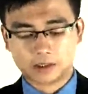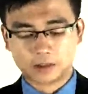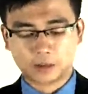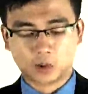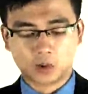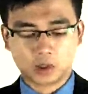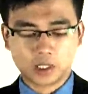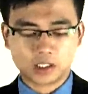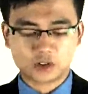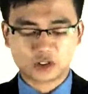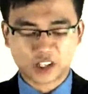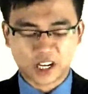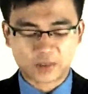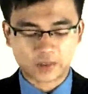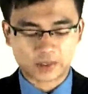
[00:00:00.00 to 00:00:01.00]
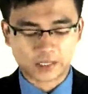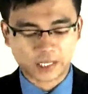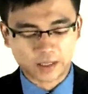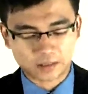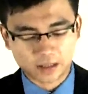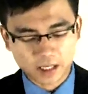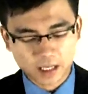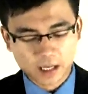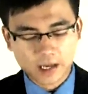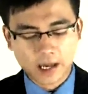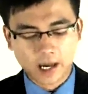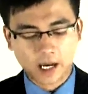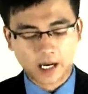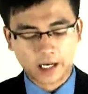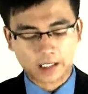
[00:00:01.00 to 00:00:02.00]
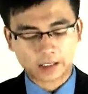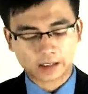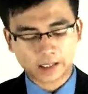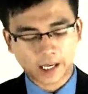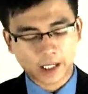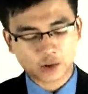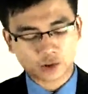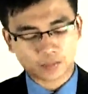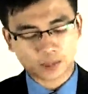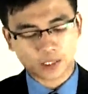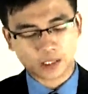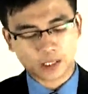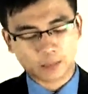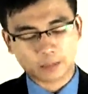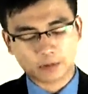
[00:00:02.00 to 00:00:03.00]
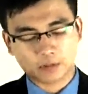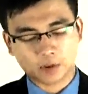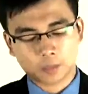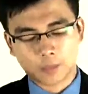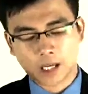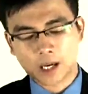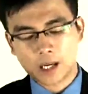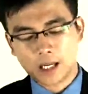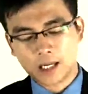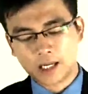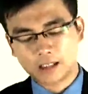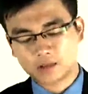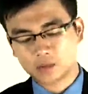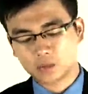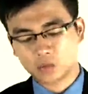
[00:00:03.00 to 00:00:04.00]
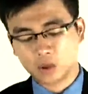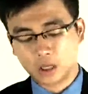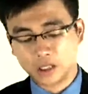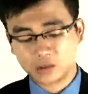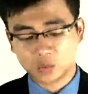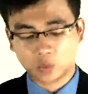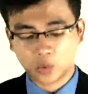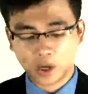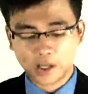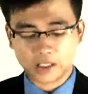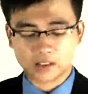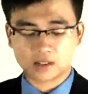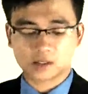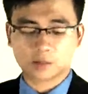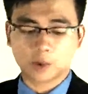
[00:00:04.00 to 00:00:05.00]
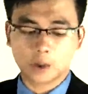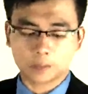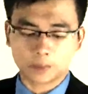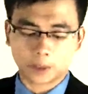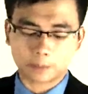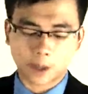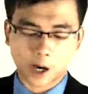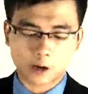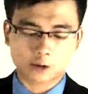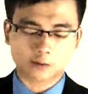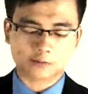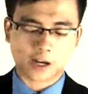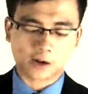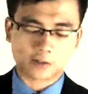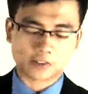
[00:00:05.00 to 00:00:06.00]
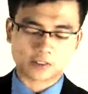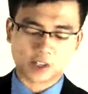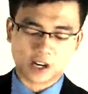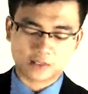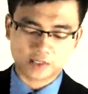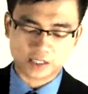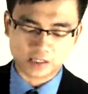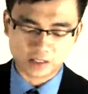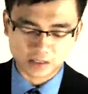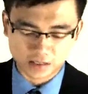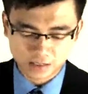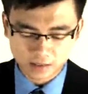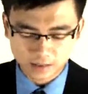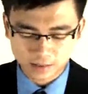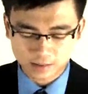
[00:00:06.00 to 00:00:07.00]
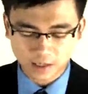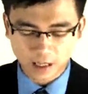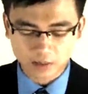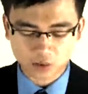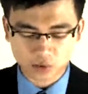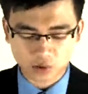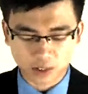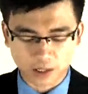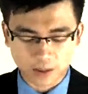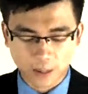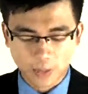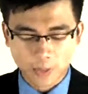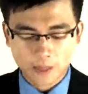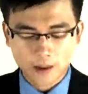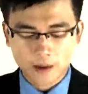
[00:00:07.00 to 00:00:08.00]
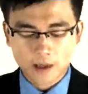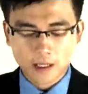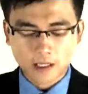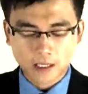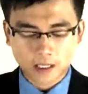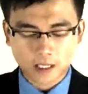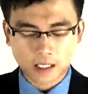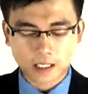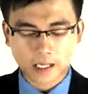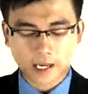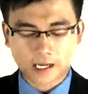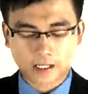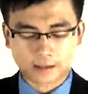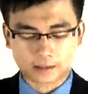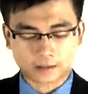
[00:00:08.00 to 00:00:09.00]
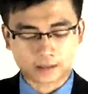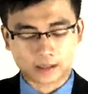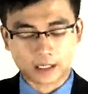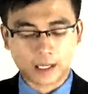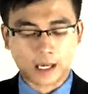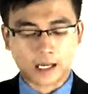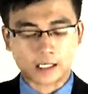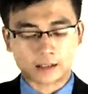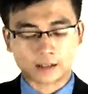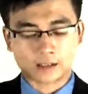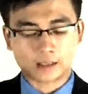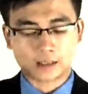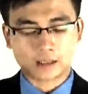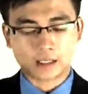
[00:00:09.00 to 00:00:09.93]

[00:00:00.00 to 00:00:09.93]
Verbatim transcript: for his charity and engaging media performer that has raised the public profile of his charity substantially. He can and